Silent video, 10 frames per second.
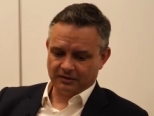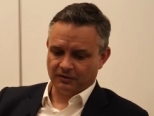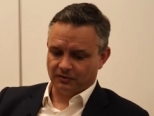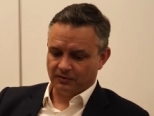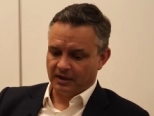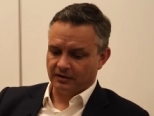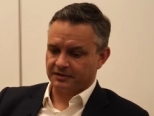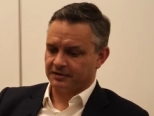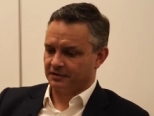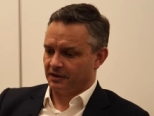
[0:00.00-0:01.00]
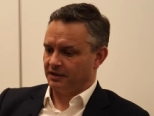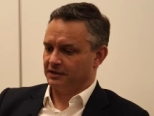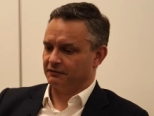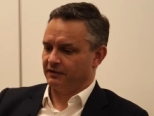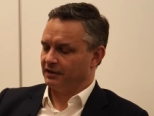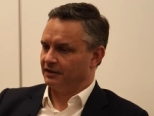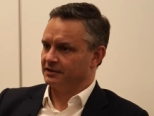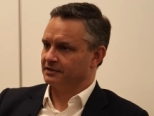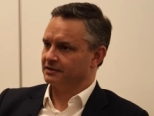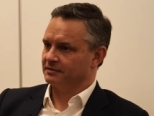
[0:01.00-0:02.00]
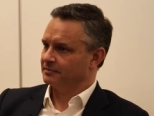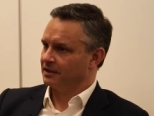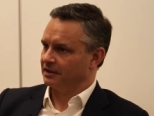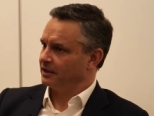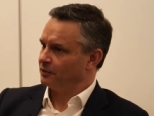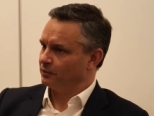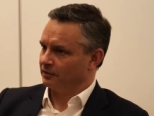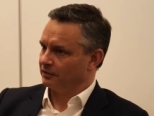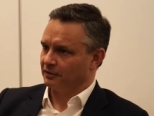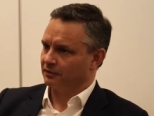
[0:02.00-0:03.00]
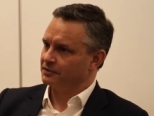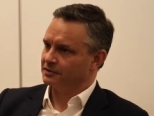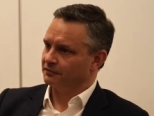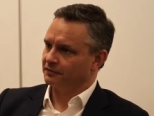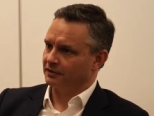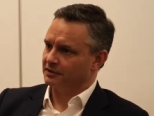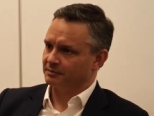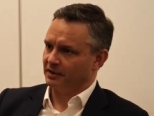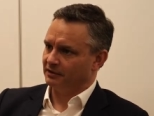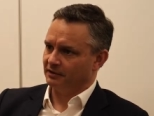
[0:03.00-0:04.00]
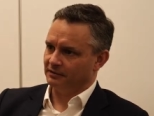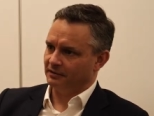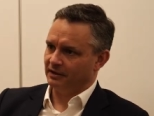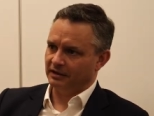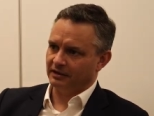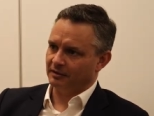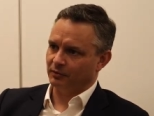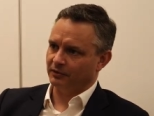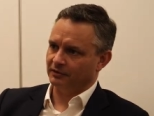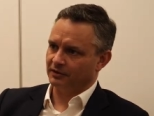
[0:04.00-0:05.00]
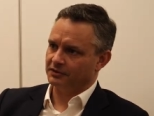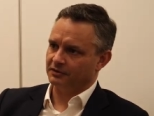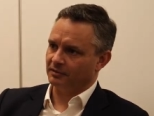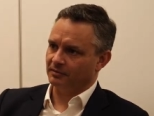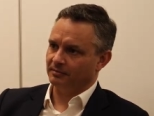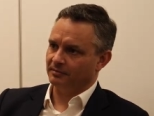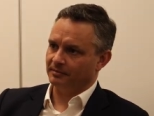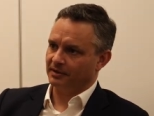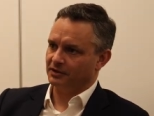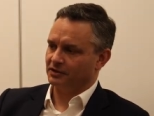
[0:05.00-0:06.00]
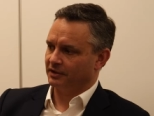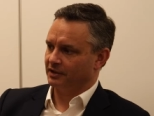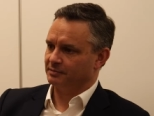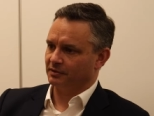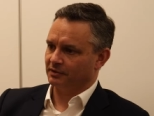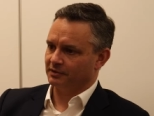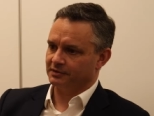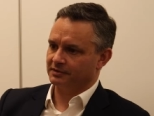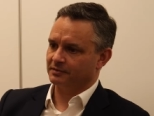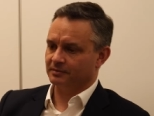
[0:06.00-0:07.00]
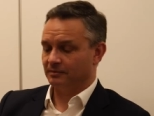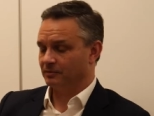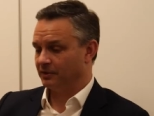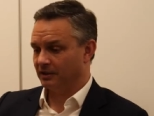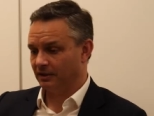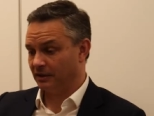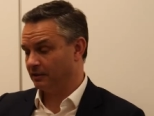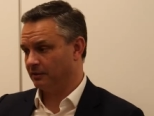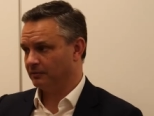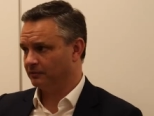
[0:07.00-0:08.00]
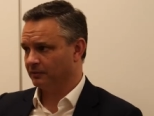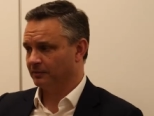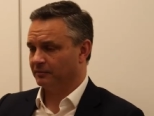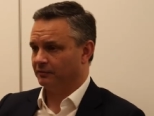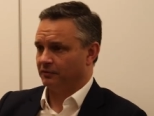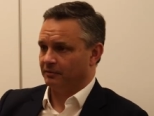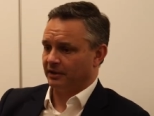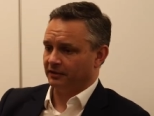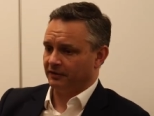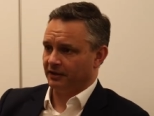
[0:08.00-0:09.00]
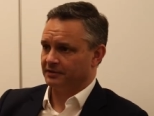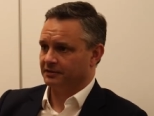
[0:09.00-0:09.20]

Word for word: you know, our society is far less kind of equal and inclusive than it's been at any other point in history. And partially that's because we allow, you know, talking before about our tax